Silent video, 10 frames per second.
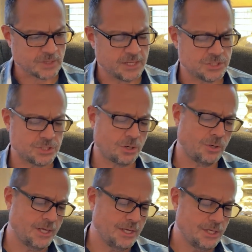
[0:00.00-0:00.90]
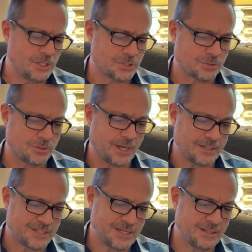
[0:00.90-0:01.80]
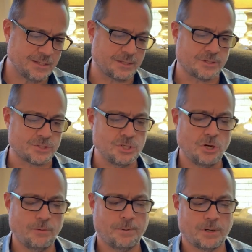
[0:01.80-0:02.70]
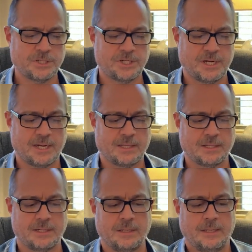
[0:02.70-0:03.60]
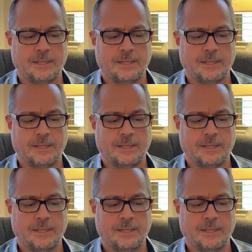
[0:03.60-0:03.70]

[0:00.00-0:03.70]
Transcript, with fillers: And so, so seeing that there's no partiality,